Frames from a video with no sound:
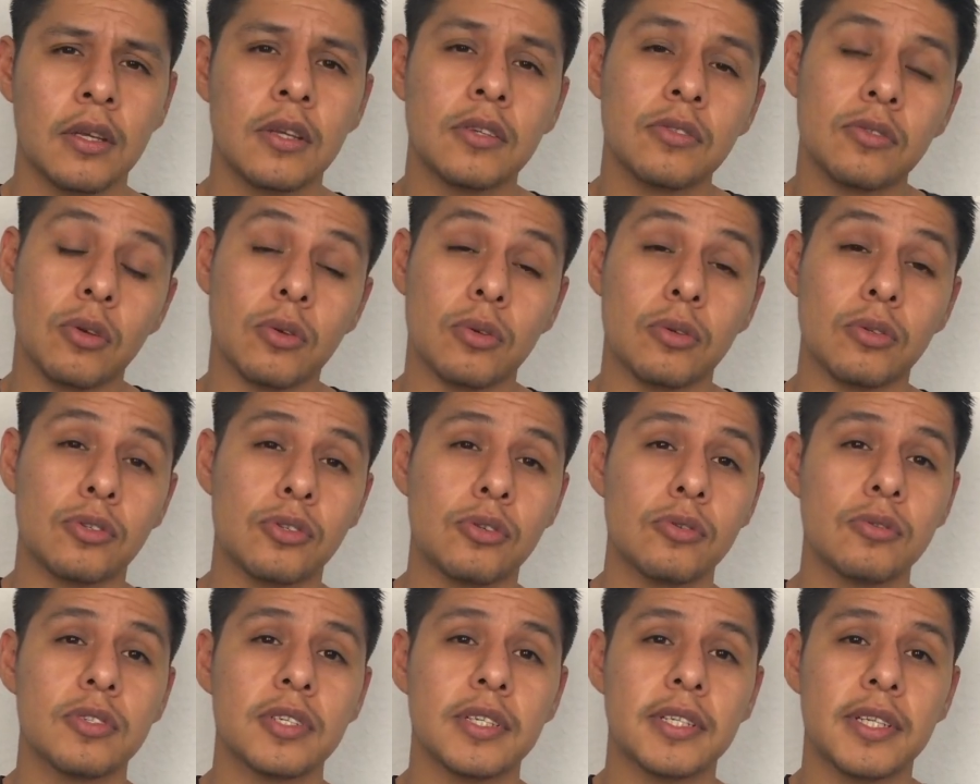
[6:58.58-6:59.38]
So you
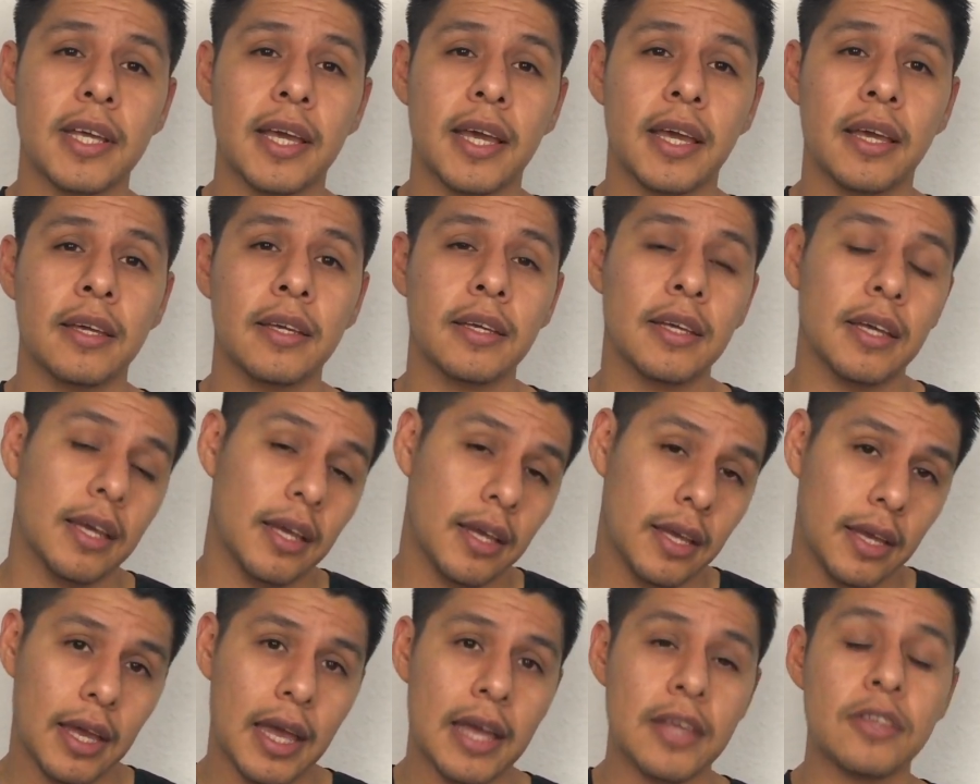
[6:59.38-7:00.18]
choose a day
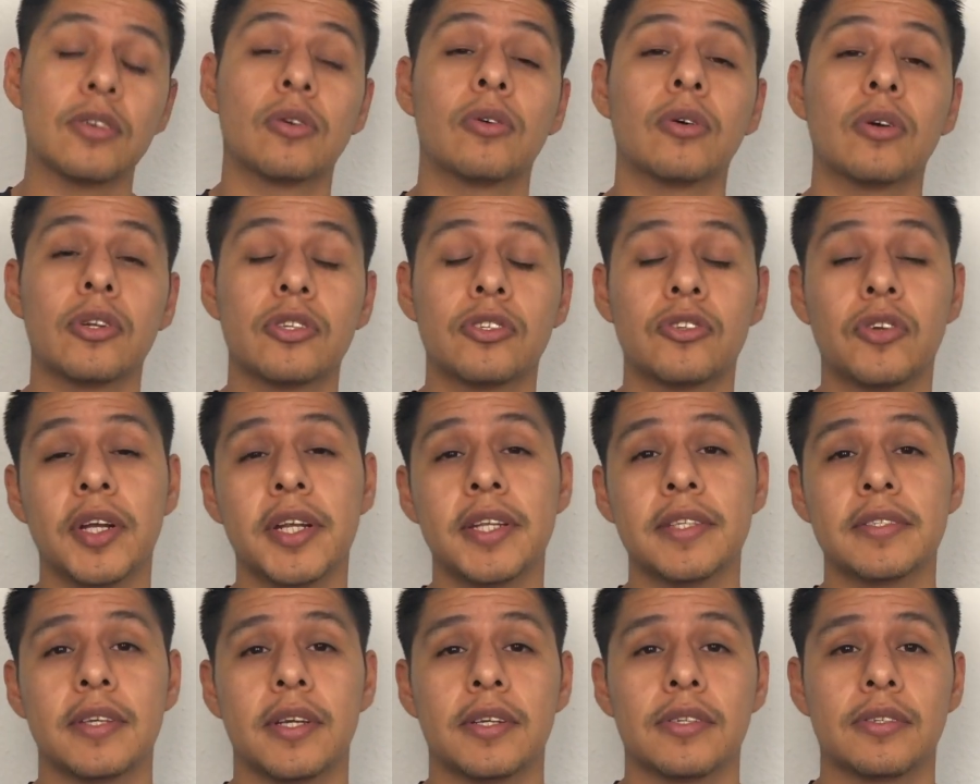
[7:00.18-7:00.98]
and you go to a
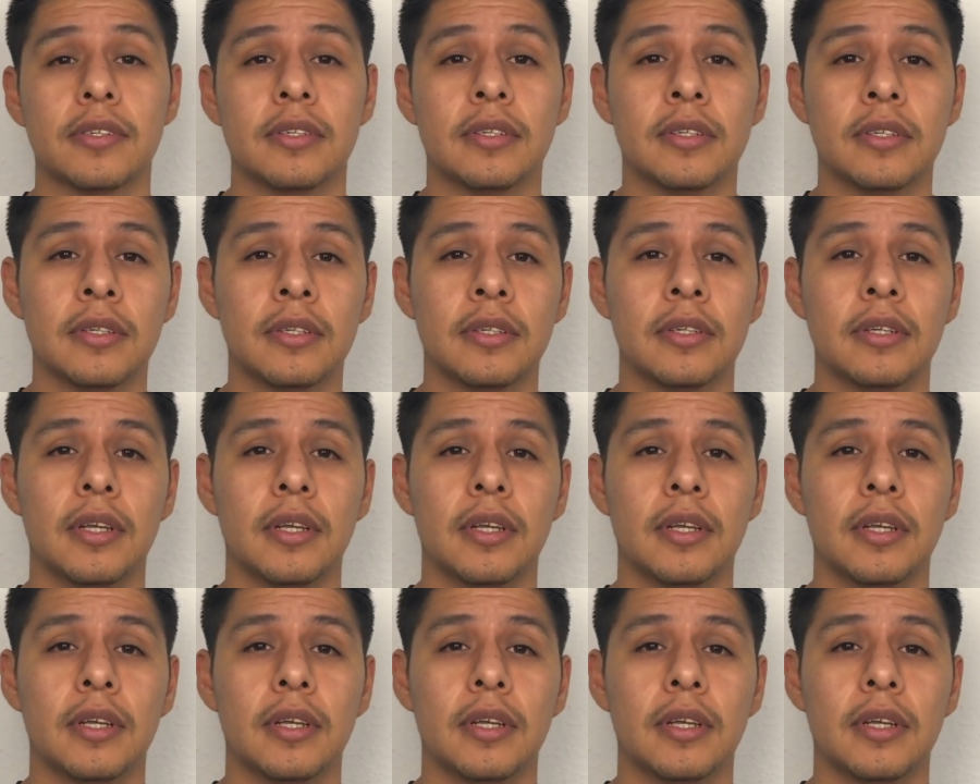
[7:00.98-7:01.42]
training session,